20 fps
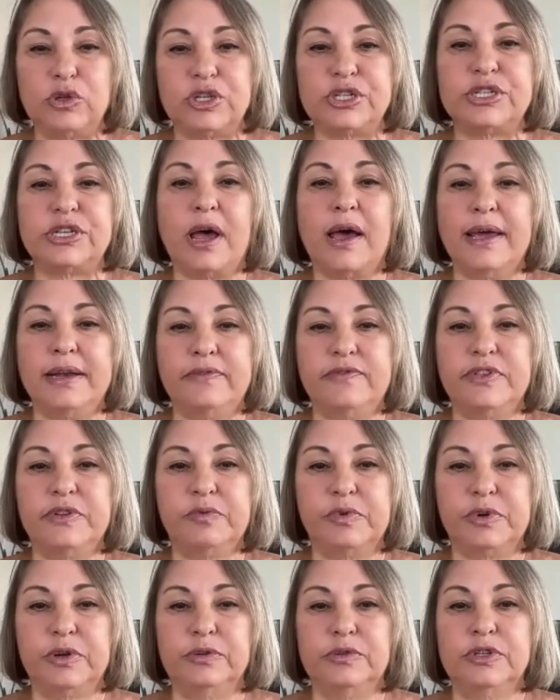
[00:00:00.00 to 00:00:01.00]
outside of the
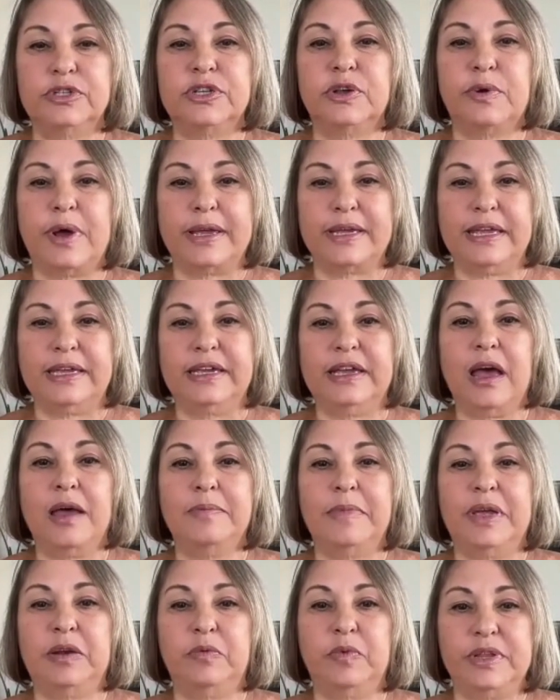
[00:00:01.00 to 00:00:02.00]
room so I can come
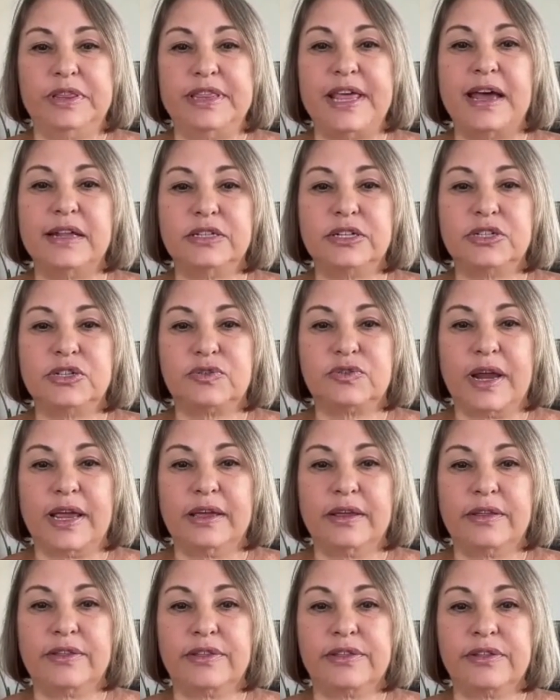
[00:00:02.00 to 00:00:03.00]
in with that
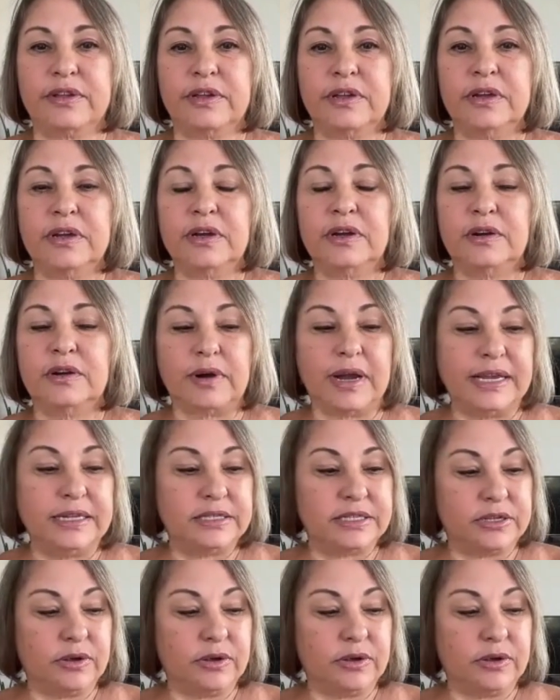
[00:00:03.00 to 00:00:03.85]
strength. Right. So I